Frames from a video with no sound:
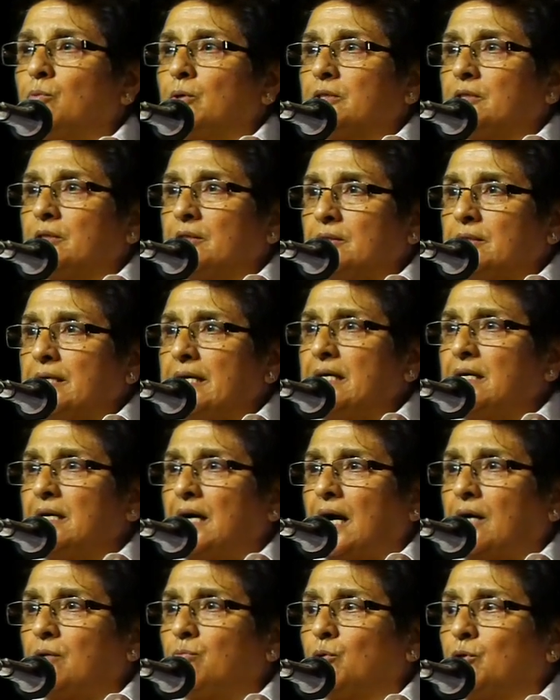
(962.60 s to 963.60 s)

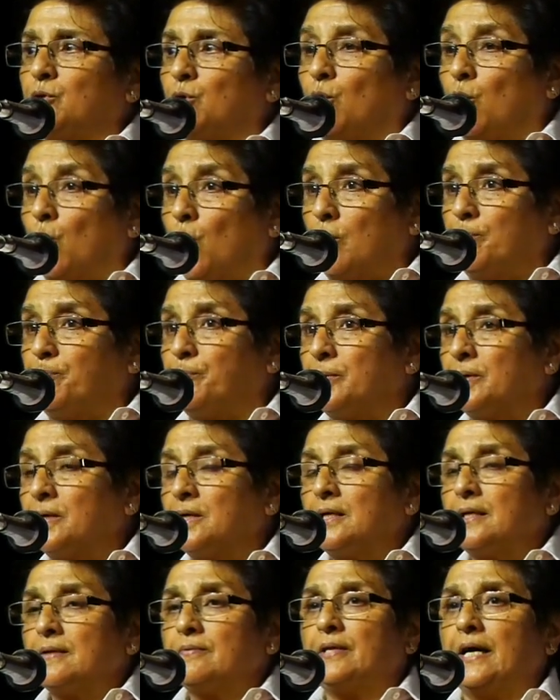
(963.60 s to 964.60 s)
would hope
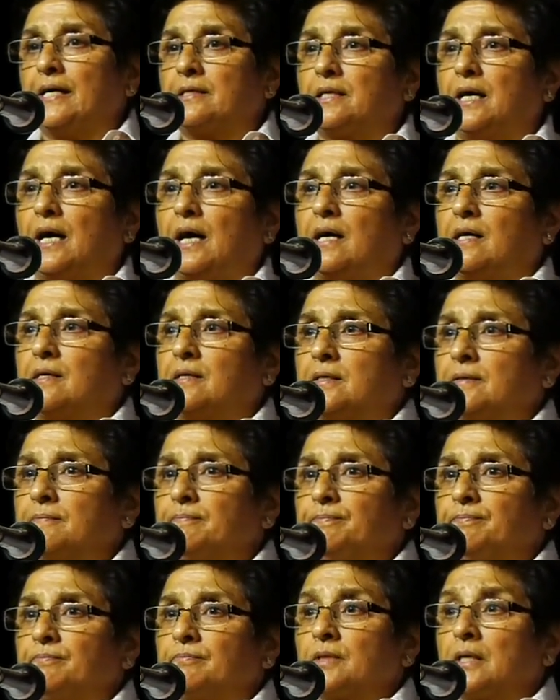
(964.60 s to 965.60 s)
that our,
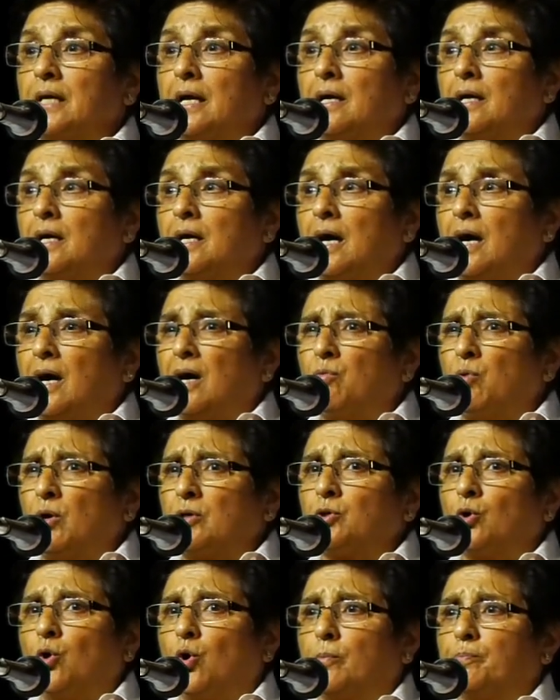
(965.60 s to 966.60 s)

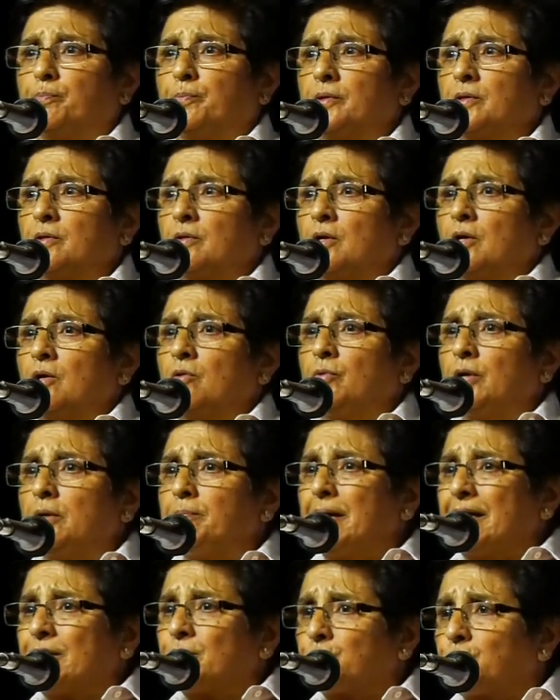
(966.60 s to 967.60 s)
what hope?
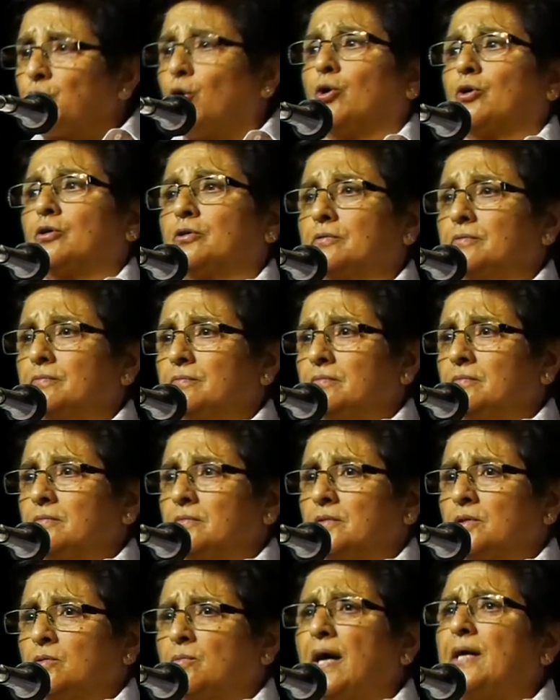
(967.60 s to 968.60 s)
We'll make sure.
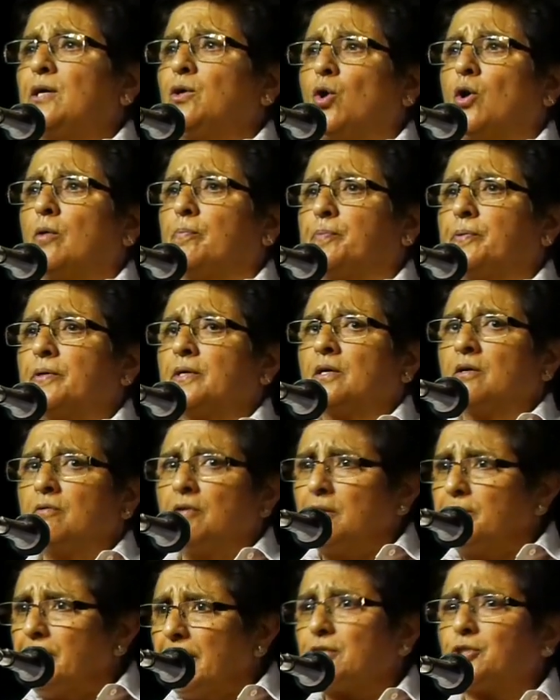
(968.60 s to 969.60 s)
Why hope?
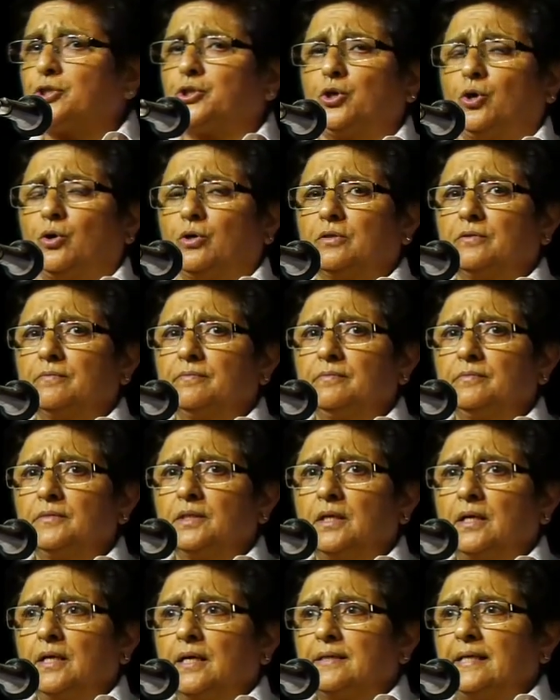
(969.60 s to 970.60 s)
We'll make sure
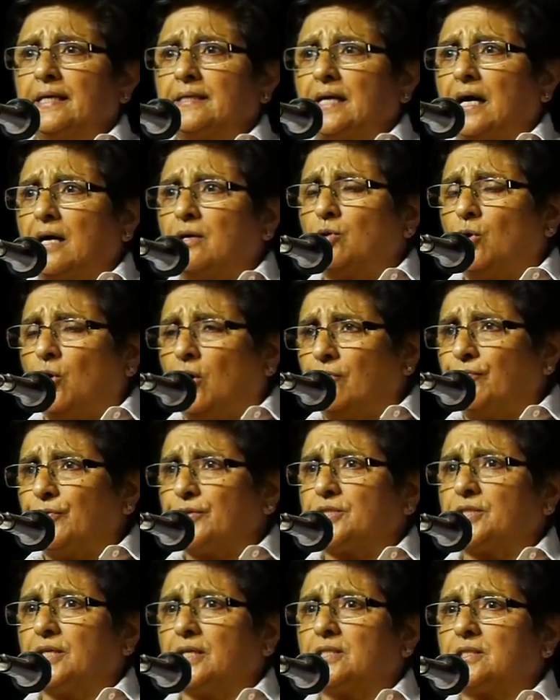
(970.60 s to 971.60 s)
that our
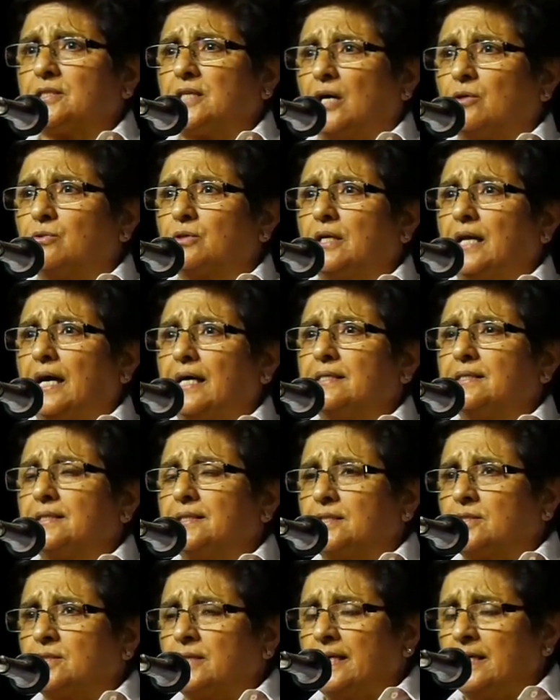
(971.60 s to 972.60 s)
officers down the line,
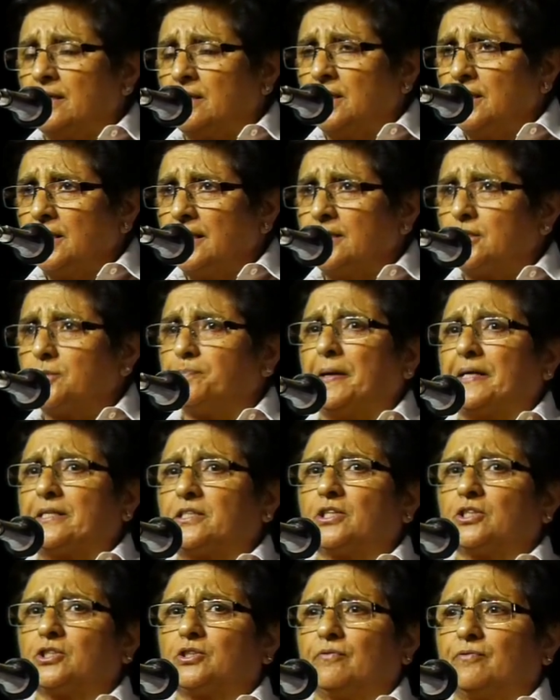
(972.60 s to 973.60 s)
the
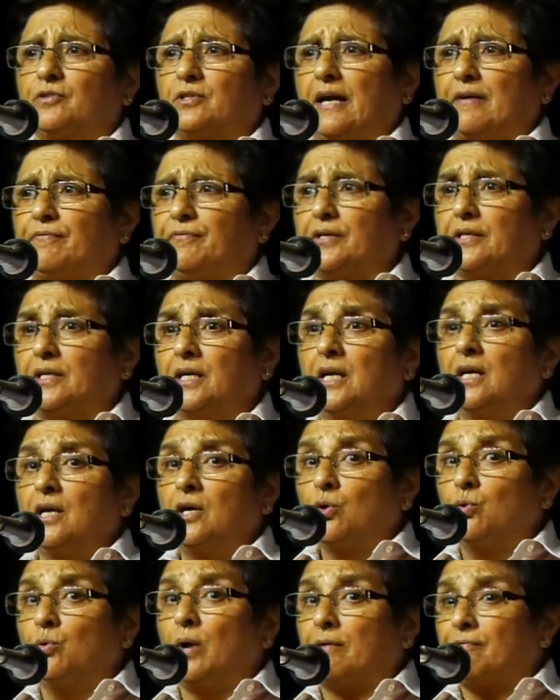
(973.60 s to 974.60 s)
inspectors of traffic,
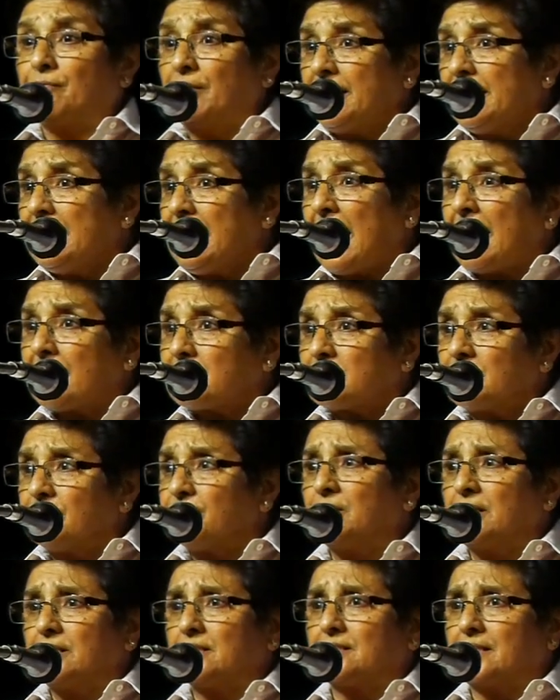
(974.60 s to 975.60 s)
who are very
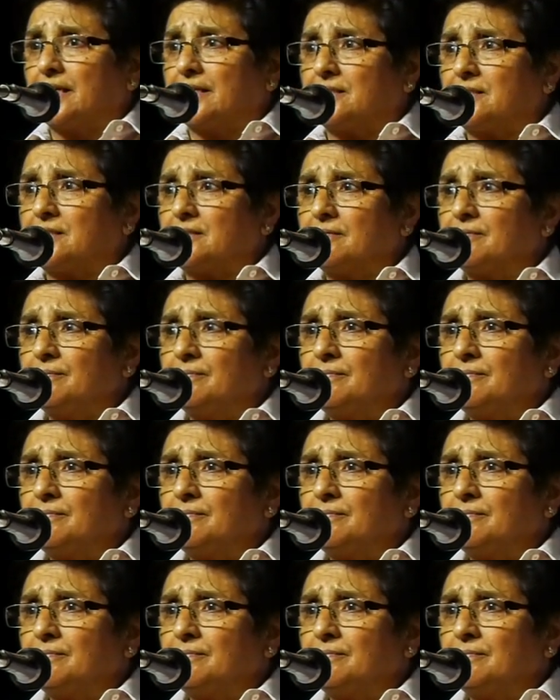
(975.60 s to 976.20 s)
active these days,